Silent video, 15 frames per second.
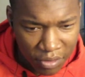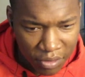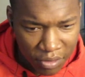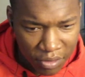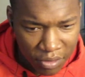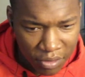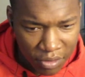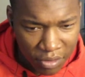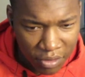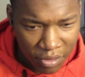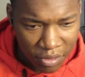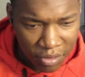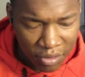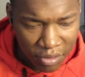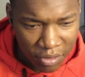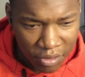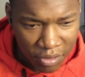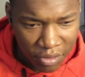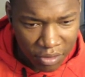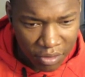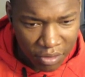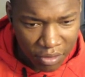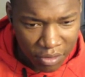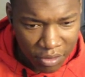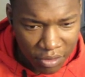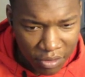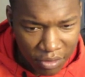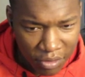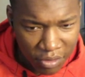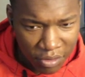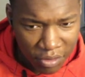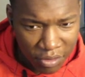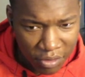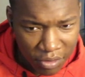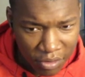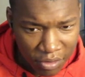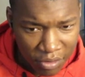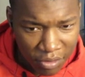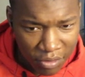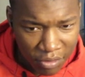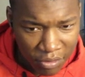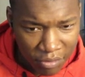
(no one is talking)